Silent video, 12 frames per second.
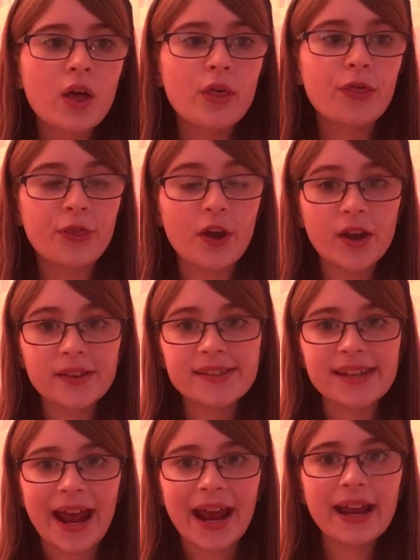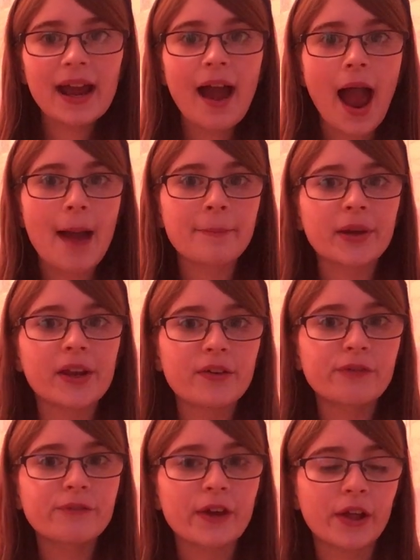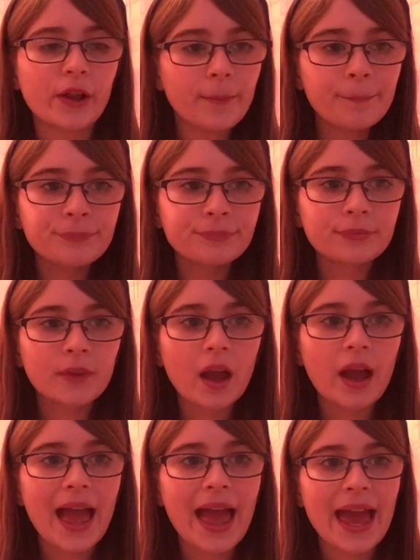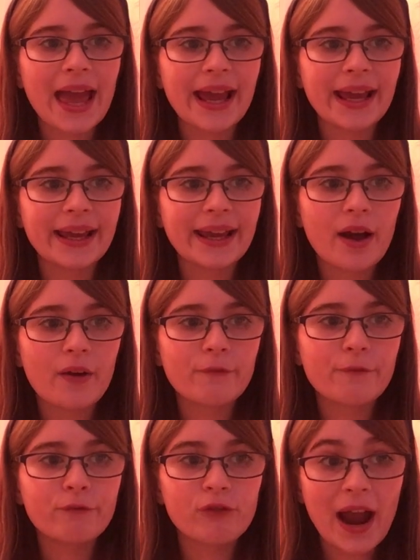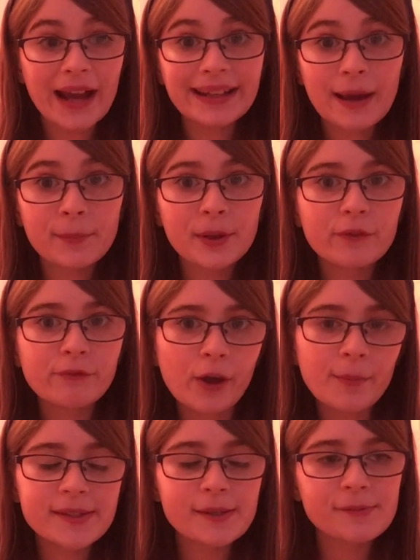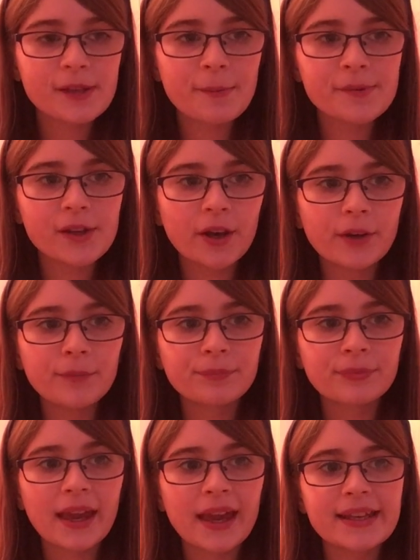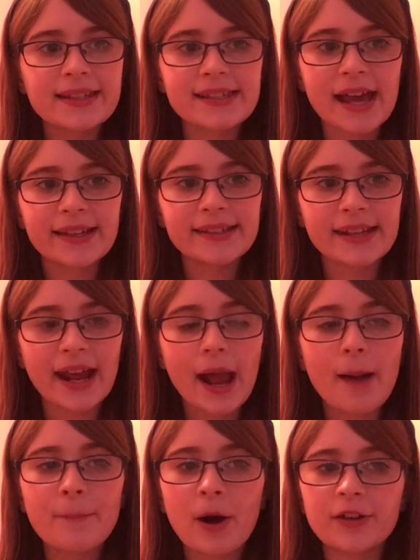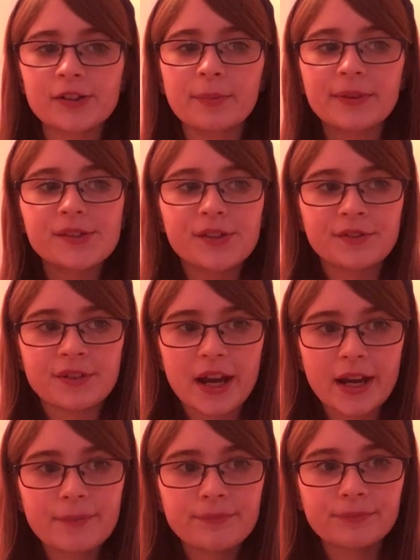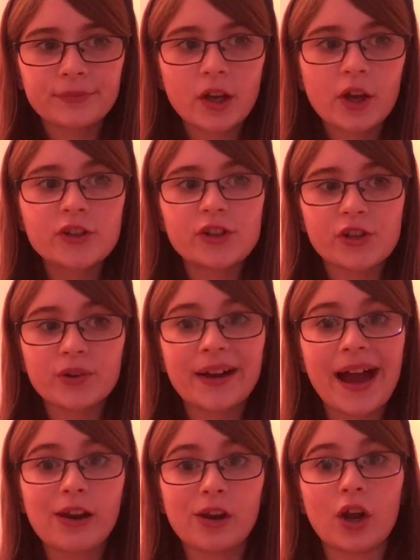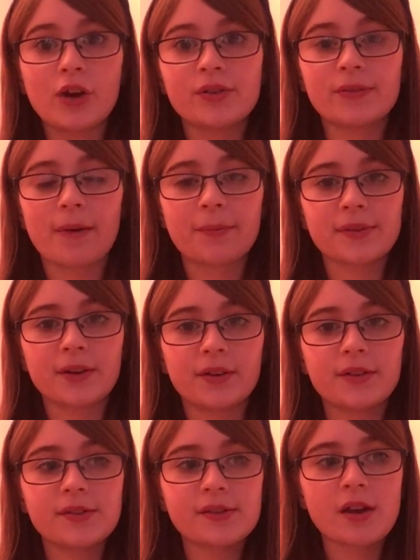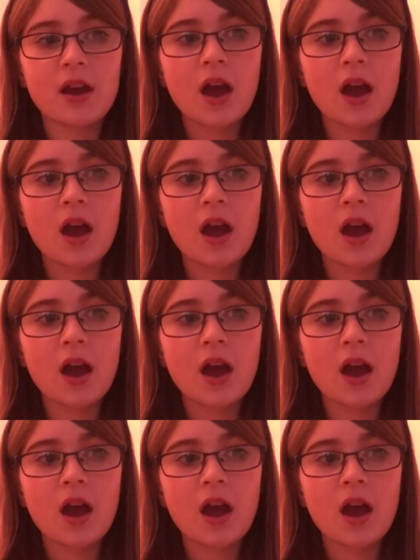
Thursday I'm going to film. A Friday I'm going to film a Sims episode. Saturday and possibly Sunday so you'll get loads of episodes.